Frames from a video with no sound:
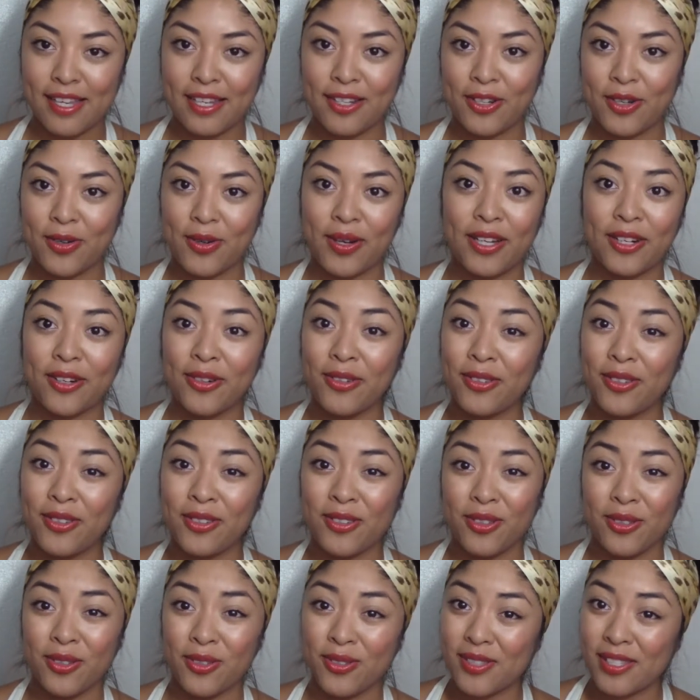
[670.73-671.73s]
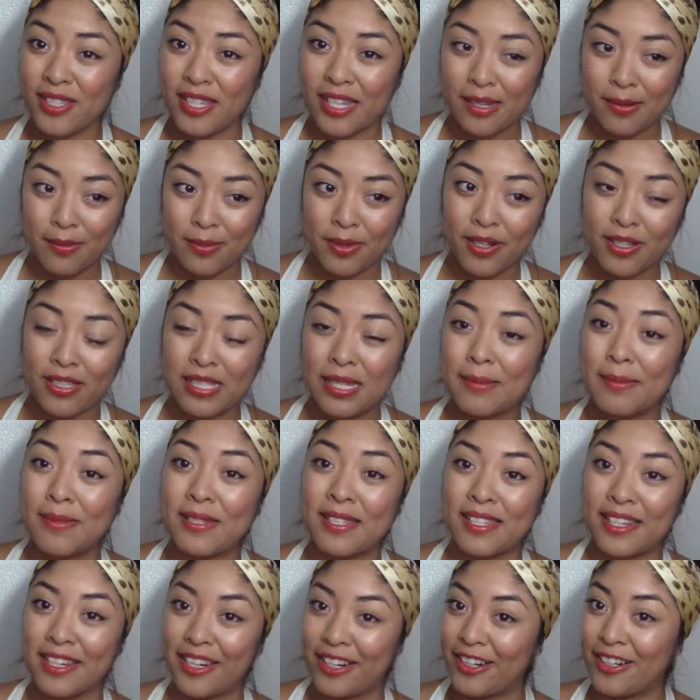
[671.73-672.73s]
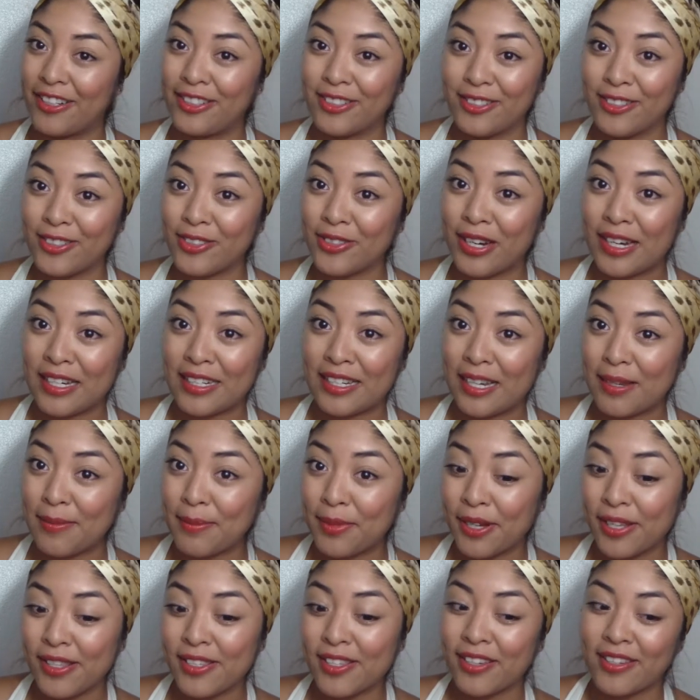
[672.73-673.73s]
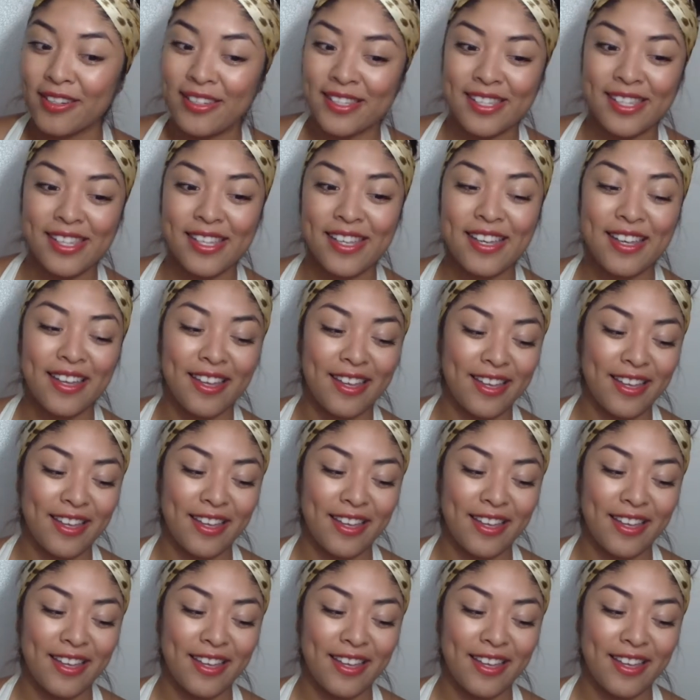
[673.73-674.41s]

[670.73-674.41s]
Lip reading: I know I don't use tampons. I'm scared to try tampons, honestly.